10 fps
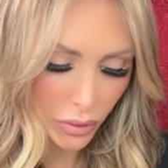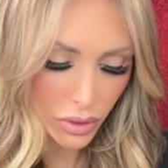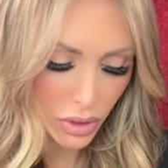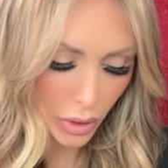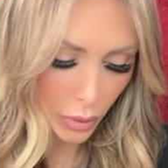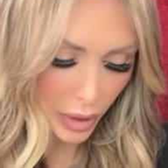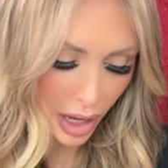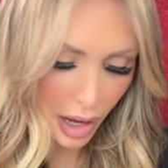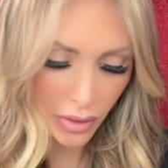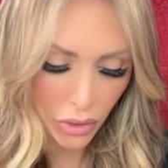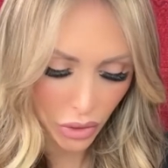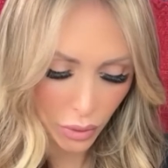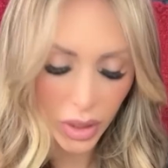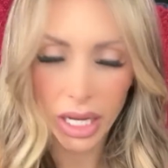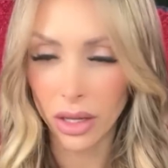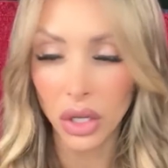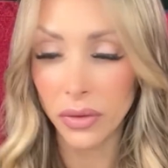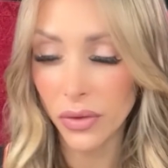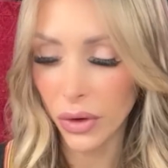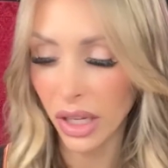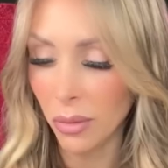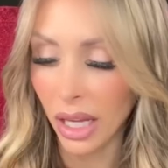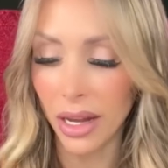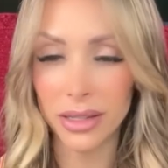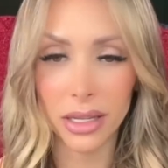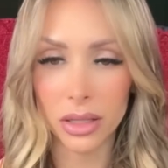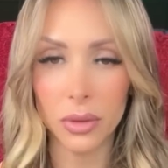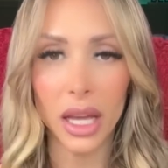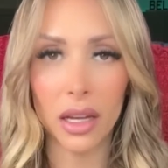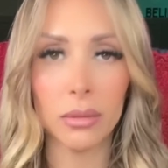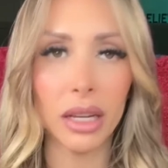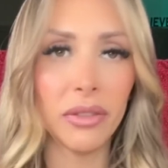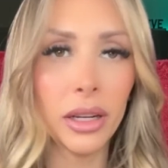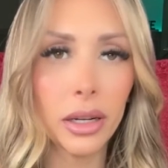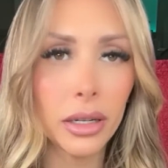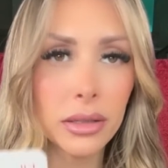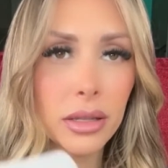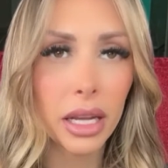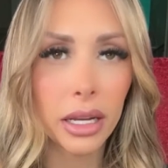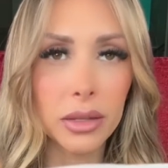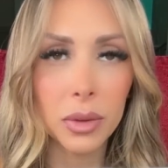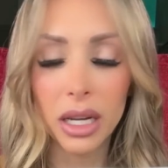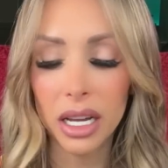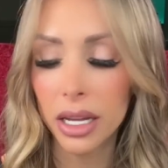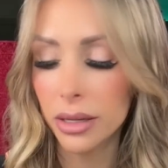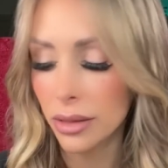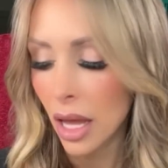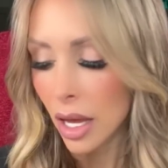So we have a 3. And you have to forgive me, guys. I do count on my fingers. It is what it is.